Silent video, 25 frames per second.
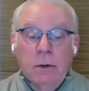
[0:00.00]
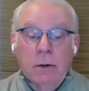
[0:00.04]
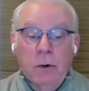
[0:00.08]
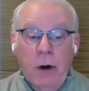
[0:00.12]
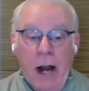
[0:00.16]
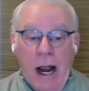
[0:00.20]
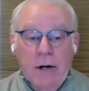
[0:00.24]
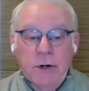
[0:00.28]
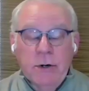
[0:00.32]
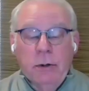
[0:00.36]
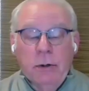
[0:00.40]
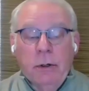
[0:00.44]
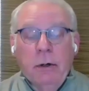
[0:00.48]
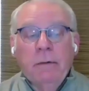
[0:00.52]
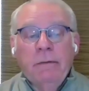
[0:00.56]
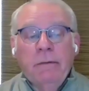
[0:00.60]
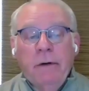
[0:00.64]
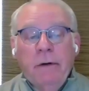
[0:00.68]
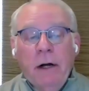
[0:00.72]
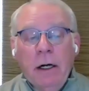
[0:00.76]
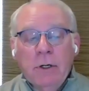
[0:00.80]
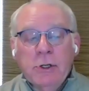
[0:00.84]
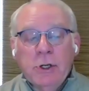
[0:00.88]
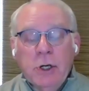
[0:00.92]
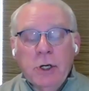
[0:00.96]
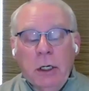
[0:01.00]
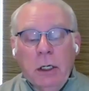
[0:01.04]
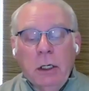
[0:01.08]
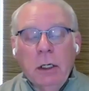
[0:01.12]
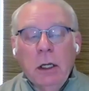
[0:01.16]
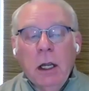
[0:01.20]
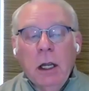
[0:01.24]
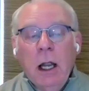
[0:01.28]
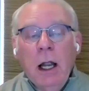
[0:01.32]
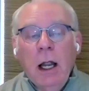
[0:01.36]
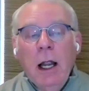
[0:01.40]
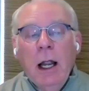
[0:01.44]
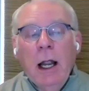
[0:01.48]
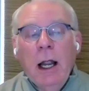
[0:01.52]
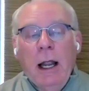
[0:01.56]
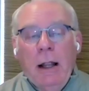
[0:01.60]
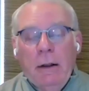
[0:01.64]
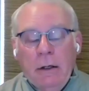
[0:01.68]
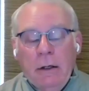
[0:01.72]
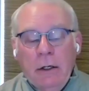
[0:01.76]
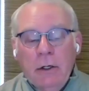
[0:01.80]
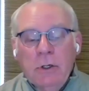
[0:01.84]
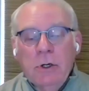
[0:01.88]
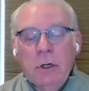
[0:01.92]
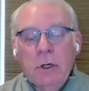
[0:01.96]
gradual function.
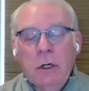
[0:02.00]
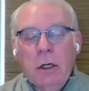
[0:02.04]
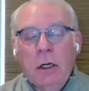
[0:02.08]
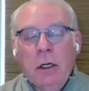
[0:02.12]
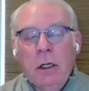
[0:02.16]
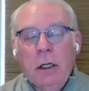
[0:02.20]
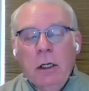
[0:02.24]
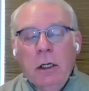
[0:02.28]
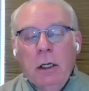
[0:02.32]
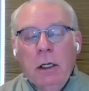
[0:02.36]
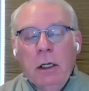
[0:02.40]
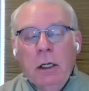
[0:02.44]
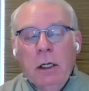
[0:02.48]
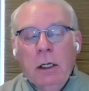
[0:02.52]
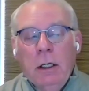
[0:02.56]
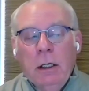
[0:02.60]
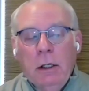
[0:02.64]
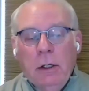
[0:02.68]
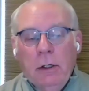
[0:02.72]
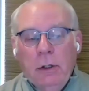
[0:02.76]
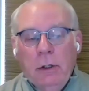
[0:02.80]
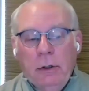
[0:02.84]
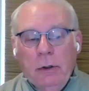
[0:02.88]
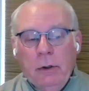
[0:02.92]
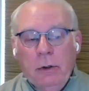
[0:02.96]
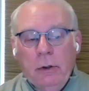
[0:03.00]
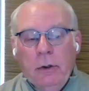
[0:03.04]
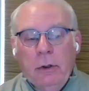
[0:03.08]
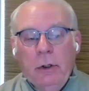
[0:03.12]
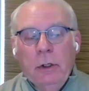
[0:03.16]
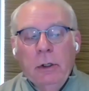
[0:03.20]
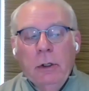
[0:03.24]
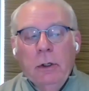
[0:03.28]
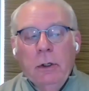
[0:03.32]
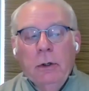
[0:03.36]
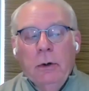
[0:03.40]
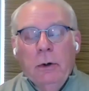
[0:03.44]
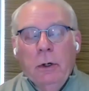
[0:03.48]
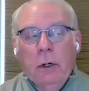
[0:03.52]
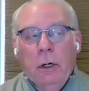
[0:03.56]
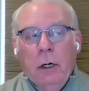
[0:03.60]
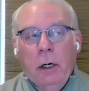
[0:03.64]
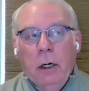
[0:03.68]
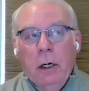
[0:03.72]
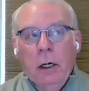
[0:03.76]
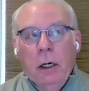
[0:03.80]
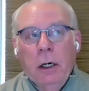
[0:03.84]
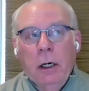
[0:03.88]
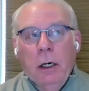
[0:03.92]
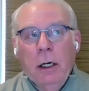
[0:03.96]
And this should include
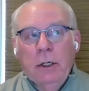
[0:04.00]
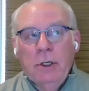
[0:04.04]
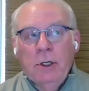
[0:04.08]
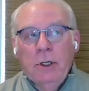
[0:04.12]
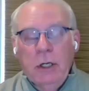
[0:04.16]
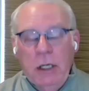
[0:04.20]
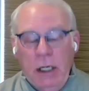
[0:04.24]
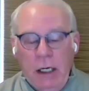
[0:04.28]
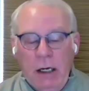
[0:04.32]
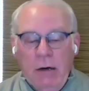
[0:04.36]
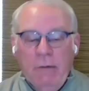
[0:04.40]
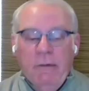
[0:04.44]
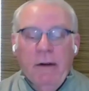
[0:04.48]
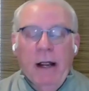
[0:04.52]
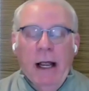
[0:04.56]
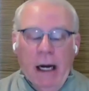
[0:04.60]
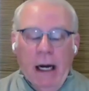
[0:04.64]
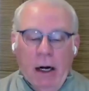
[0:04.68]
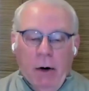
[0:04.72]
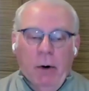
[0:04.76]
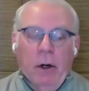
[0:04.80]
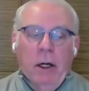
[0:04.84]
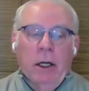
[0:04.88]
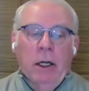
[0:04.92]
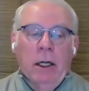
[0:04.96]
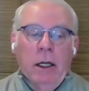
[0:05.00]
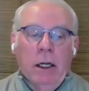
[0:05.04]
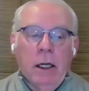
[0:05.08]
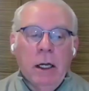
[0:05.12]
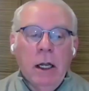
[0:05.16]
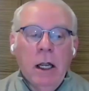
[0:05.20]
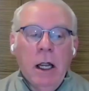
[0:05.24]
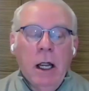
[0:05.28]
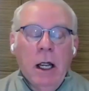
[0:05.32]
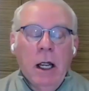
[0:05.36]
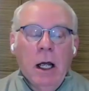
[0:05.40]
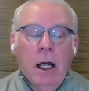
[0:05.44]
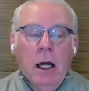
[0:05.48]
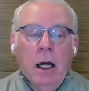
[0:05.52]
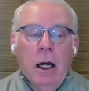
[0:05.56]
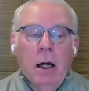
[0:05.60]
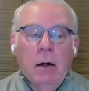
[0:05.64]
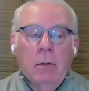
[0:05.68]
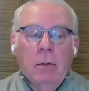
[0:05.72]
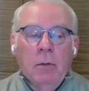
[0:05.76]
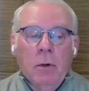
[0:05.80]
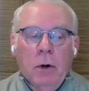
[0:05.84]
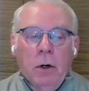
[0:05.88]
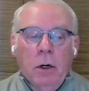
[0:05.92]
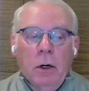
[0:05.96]
or achieve equity
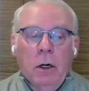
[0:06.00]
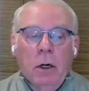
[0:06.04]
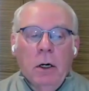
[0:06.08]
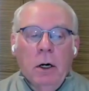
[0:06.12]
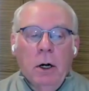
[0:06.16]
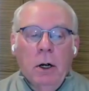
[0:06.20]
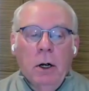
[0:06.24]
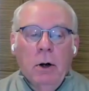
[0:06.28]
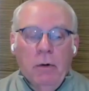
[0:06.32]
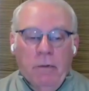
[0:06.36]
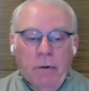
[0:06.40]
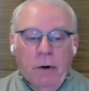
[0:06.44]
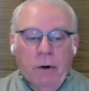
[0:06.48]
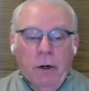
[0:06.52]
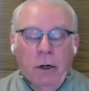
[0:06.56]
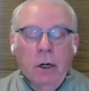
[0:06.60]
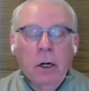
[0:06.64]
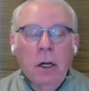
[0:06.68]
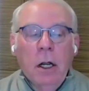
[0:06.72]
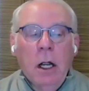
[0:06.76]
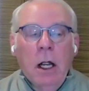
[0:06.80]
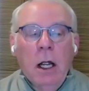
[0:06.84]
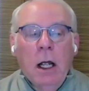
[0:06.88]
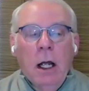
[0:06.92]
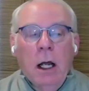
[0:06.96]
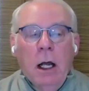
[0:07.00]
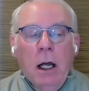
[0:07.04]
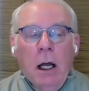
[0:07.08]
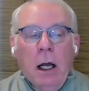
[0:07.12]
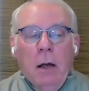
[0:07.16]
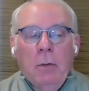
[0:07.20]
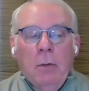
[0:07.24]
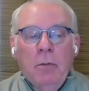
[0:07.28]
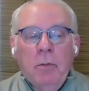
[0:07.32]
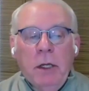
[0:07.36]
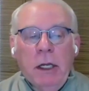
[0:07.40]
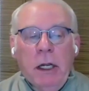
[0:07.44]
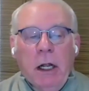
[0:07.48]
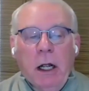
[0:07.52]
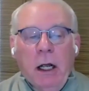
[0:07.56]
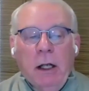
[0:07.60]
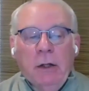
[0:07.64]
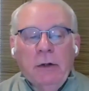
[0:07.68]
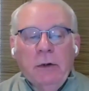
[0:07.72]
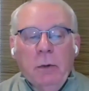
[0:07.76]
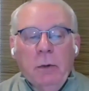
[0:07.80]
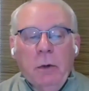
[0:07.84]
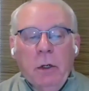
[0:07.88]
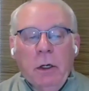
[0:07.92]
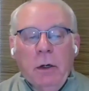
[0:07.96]
moreover,
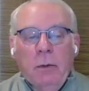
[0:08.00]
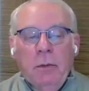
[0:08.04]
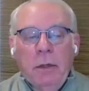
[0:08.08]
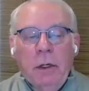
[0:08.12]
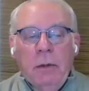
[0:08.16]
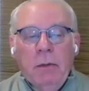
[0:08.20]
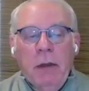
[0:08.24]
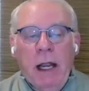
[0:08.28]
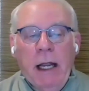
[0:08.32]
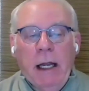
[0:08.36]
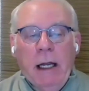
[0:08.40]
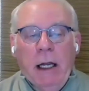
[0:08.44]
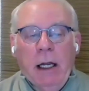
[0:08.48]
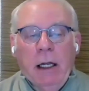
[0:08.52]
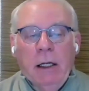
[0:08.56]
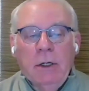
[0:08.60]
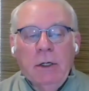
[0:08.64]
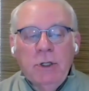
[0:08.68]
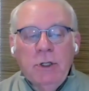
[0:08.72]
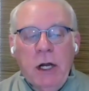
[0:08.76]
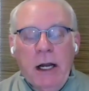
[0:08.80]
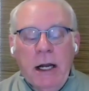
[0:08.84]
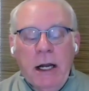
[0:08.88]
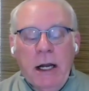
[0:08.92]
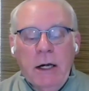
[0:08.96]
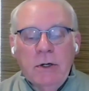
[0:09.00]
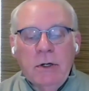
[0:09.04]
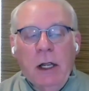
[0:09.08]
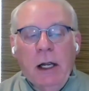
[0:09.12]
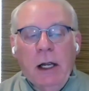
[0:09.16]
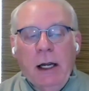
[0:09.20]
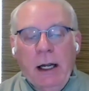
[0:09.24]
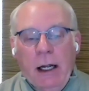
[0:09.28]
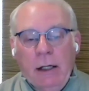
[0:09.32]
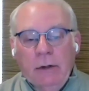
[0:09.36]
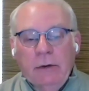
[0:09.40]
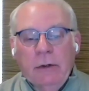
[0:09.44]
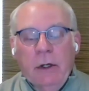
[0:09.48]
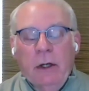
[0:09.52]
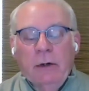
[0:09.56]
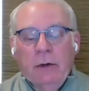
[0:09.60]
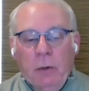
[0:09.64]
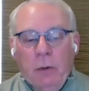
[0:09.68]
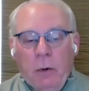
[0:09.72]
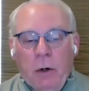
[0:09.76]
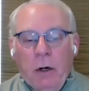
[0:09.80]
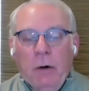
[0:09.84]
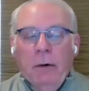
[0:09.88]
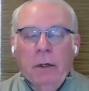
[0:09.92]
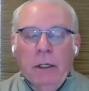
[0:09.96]
because we'll be making a change that gets
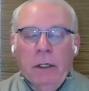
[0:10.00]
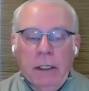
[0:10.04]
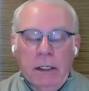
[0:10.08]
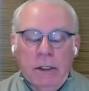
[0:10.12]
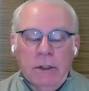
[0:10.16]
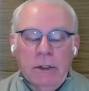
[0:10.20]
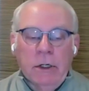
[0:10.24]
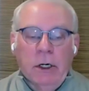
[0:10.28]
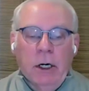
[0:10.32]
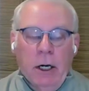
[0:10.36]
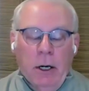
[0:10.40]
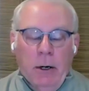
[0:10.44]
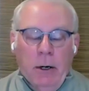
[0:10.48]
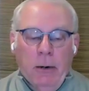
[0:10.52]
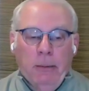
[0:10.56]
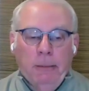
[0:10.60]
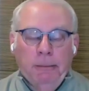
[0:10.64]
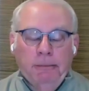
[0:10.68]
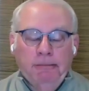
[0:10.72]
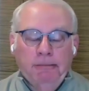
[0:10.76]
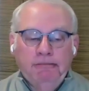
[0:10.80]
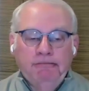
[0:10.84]
us where we need to go.